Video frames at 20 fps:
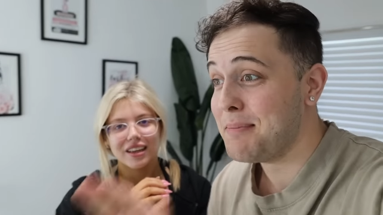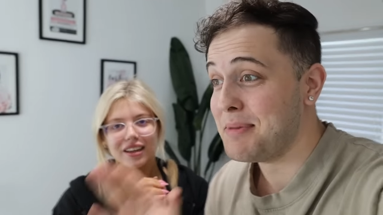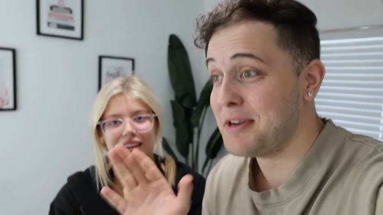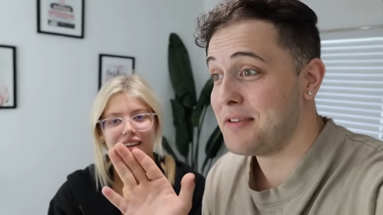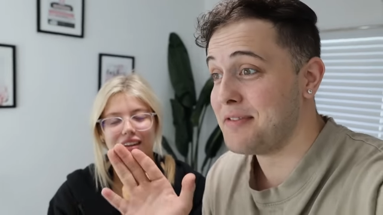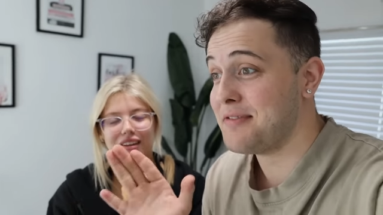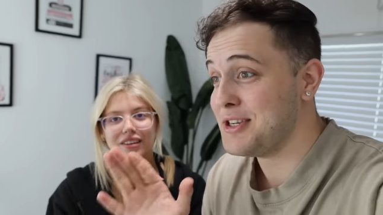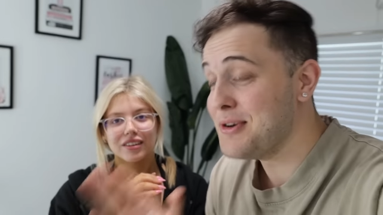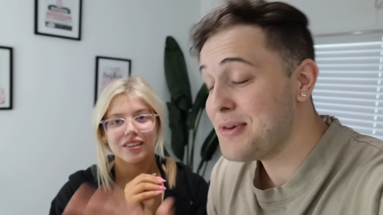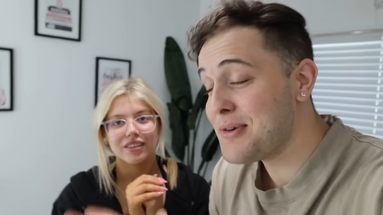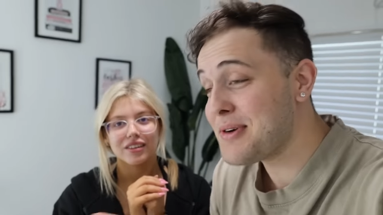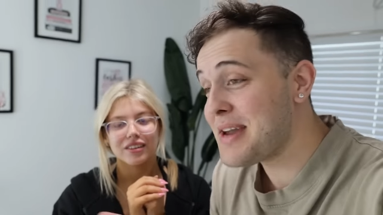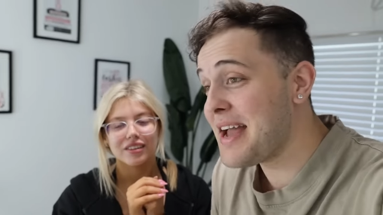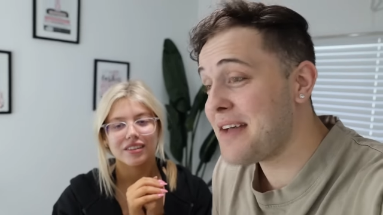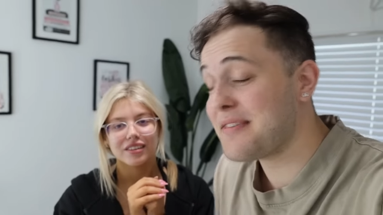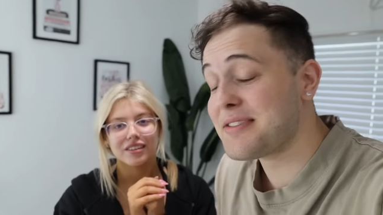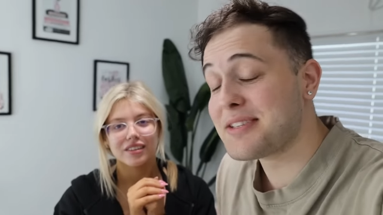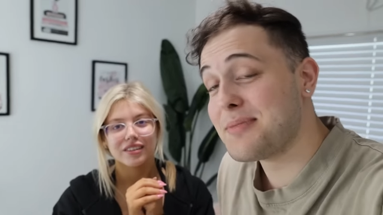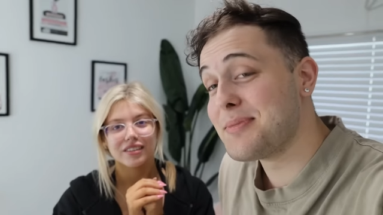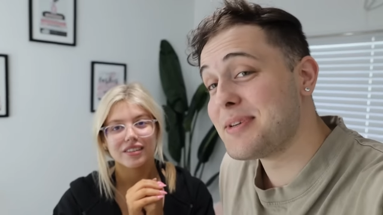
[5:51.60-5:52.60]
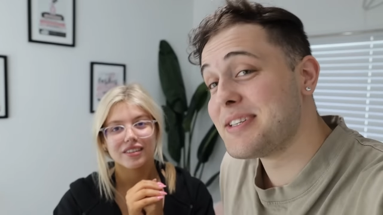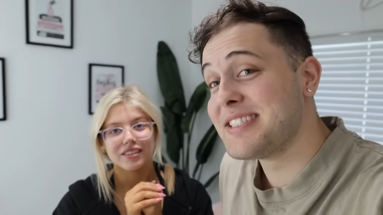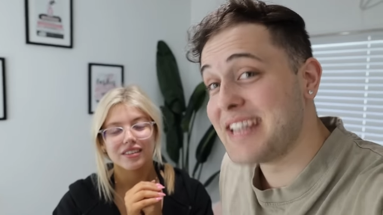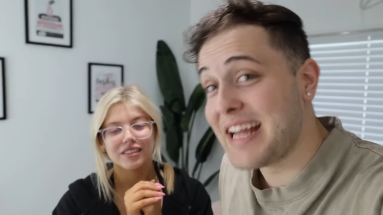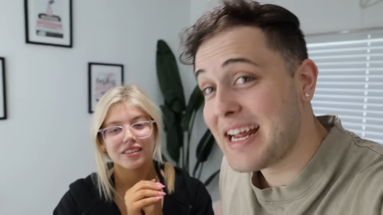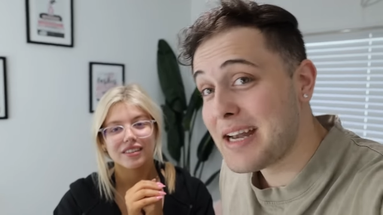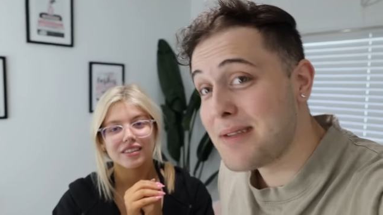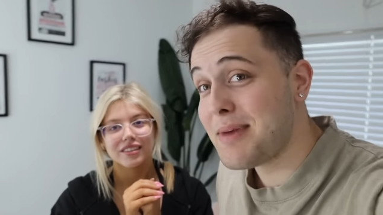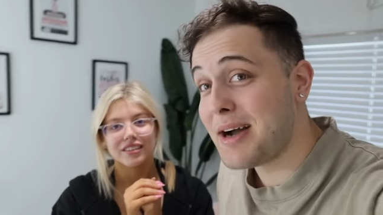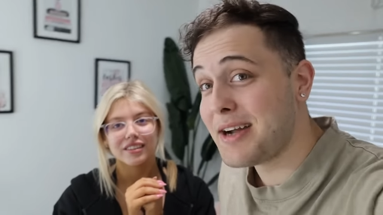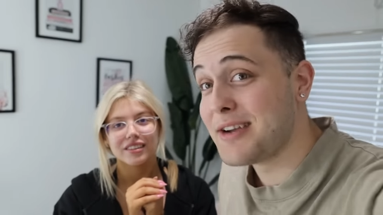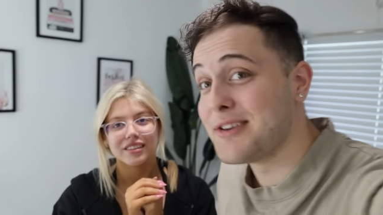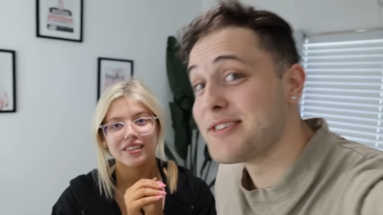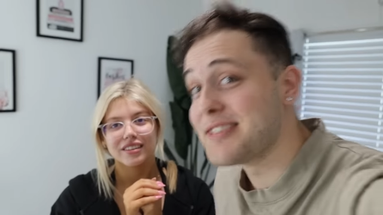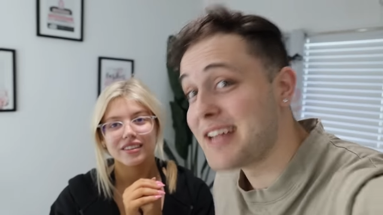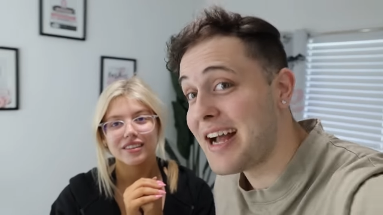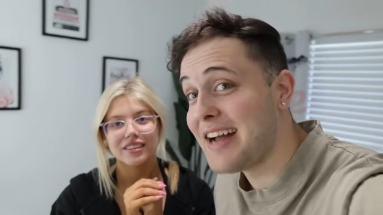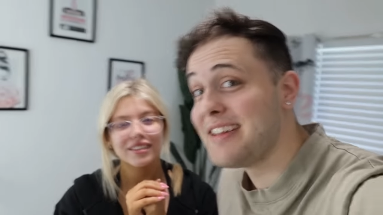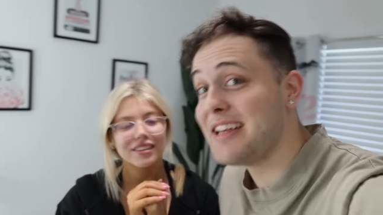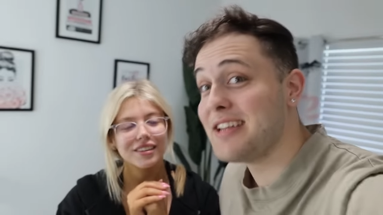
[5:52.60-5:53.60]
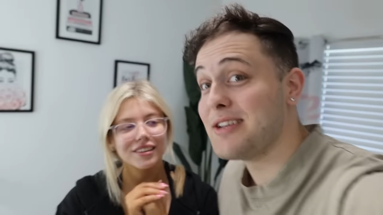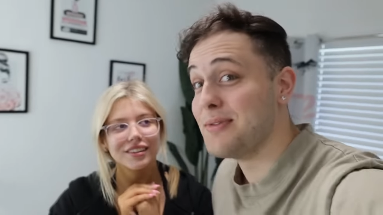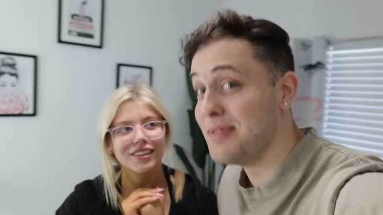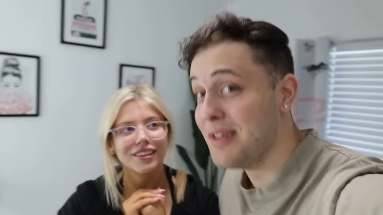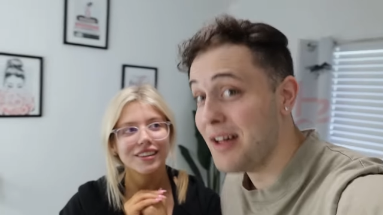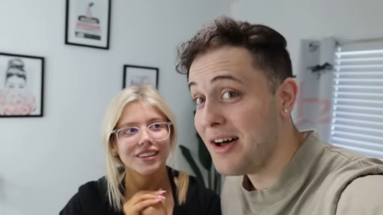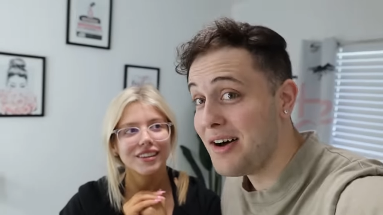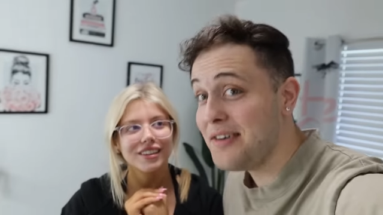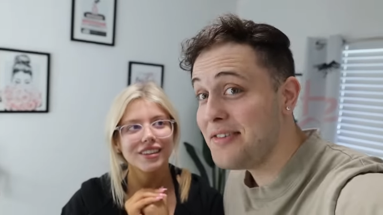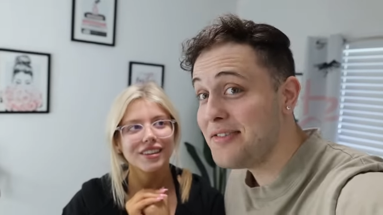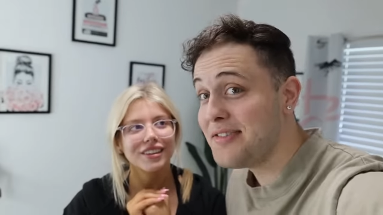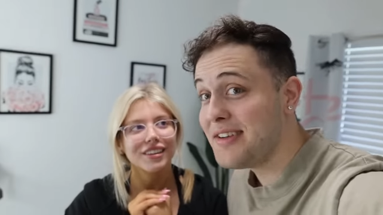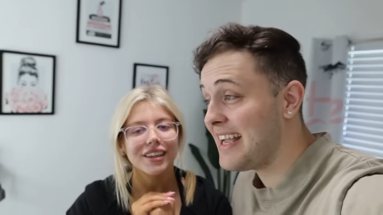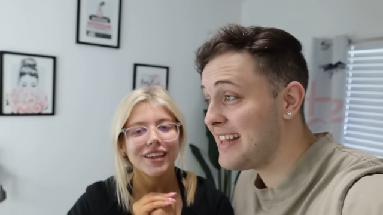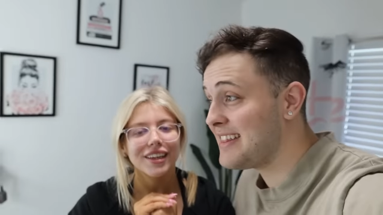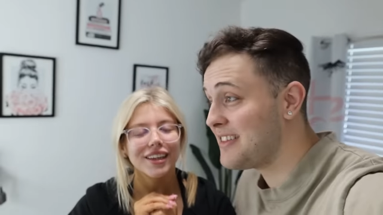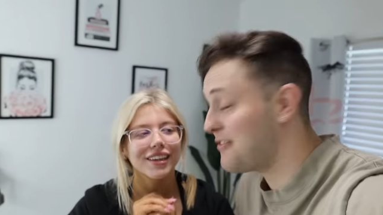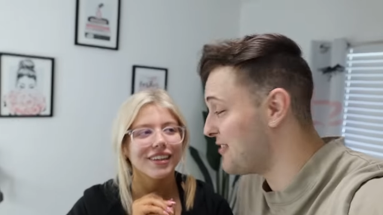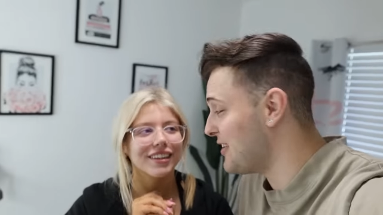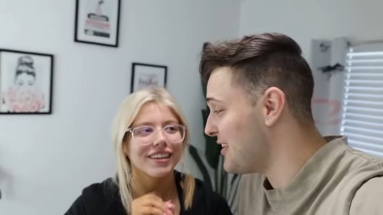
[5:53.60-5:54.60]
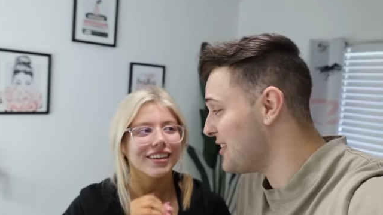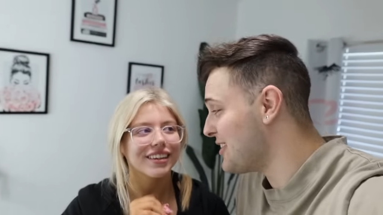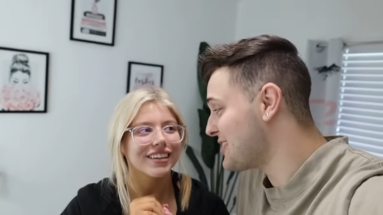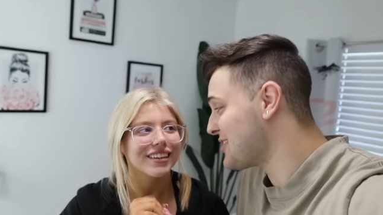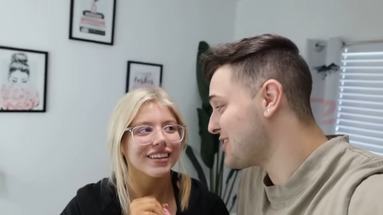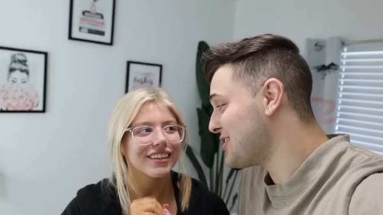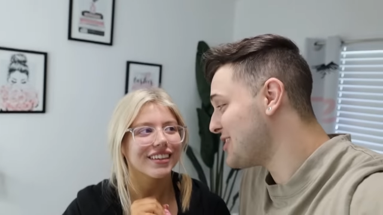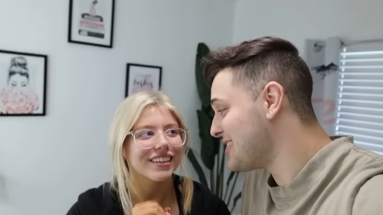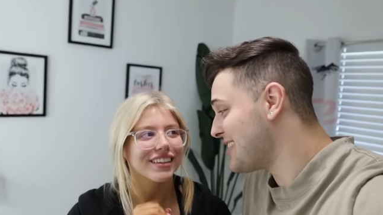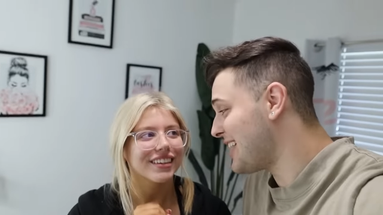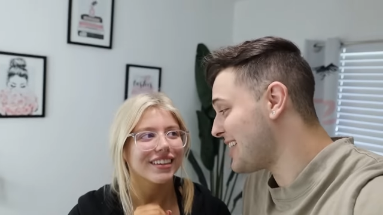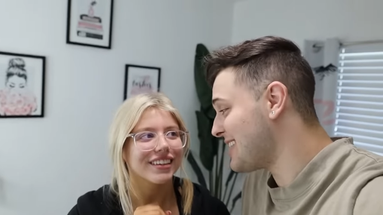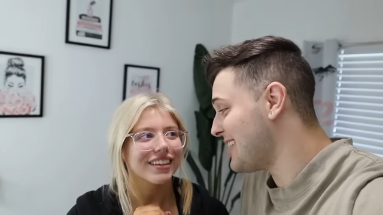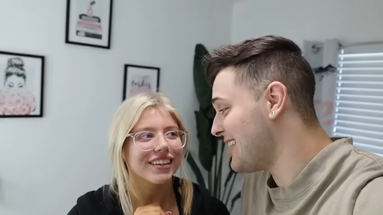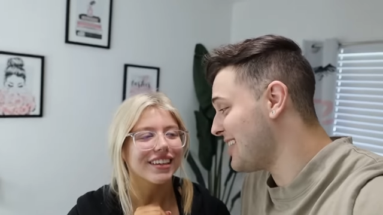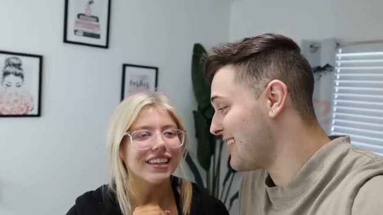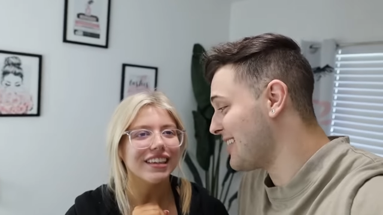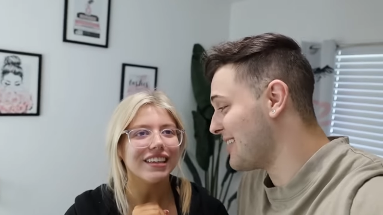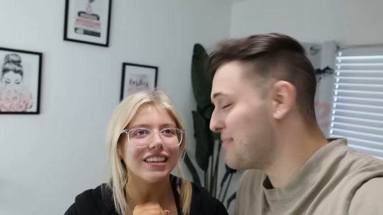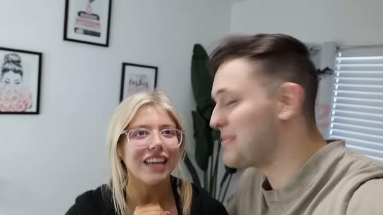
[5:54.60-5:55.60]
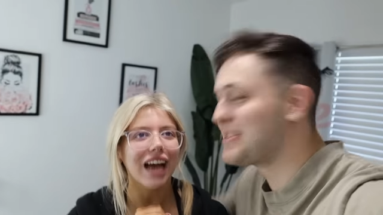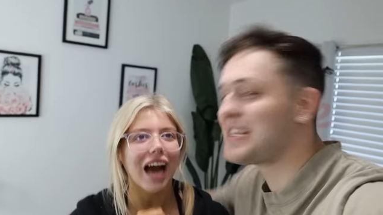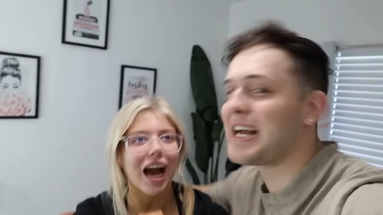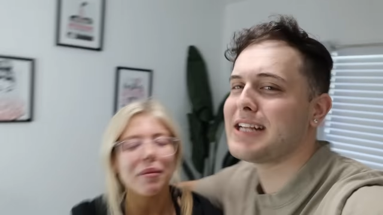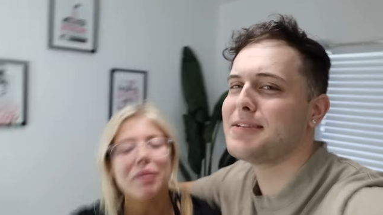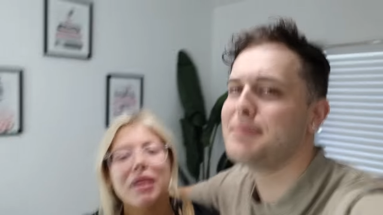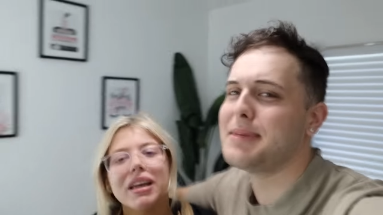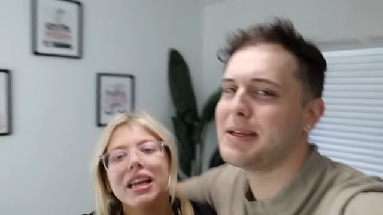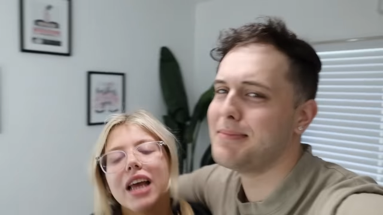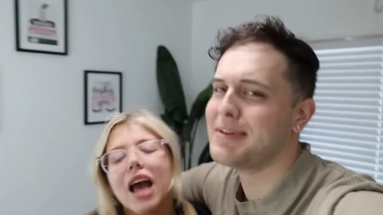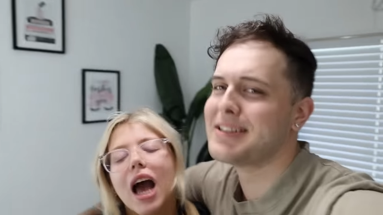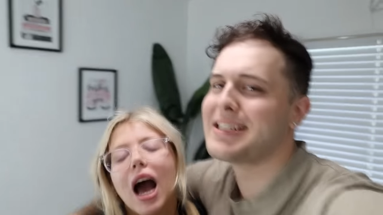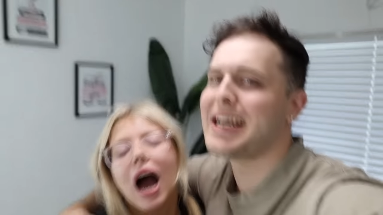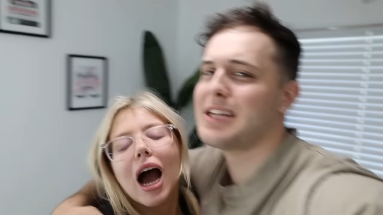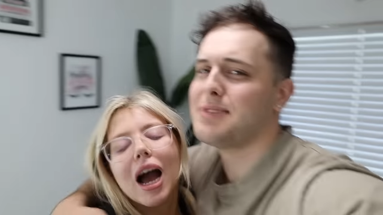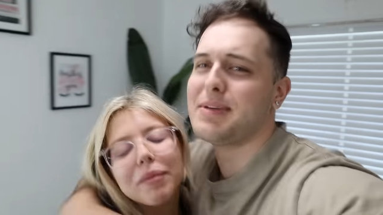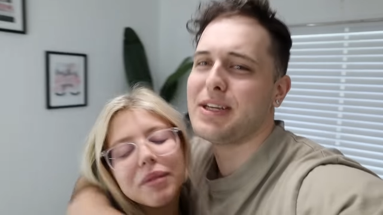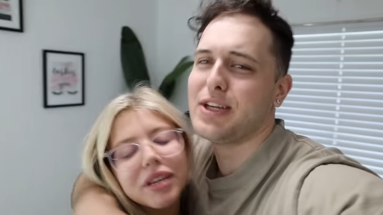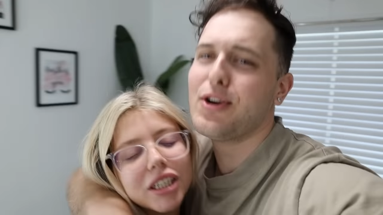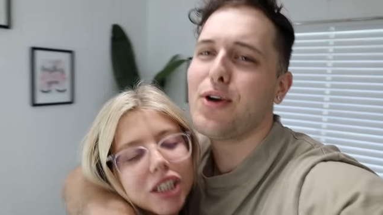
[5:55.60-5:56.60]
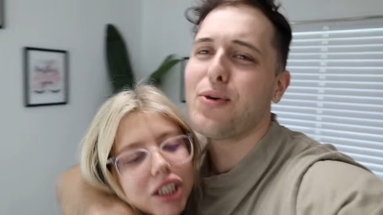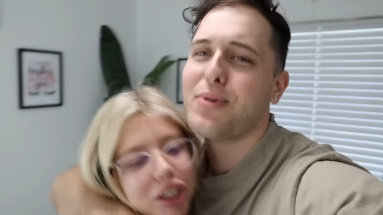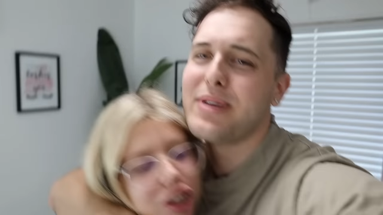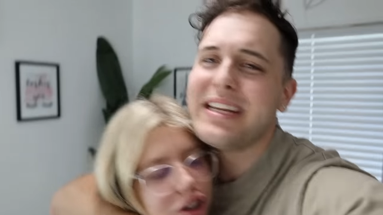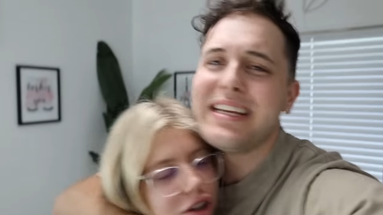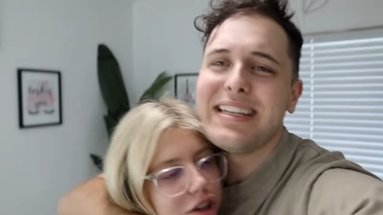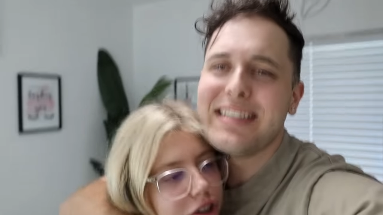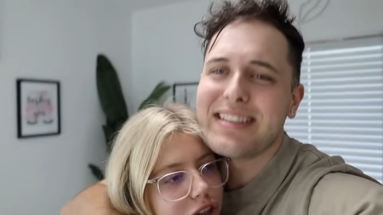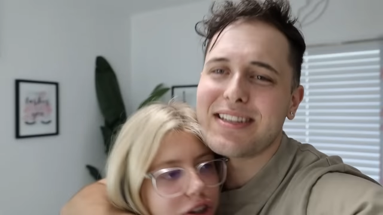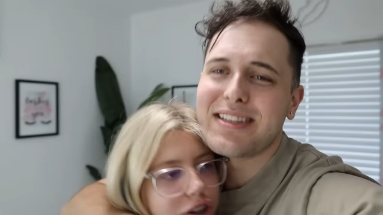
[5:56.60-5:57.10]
Speaker 1: but if you don't have someone standing by your side that you love, the feelings are just not there. Yeah, besides I mean, me, besides I me, mean, you don't need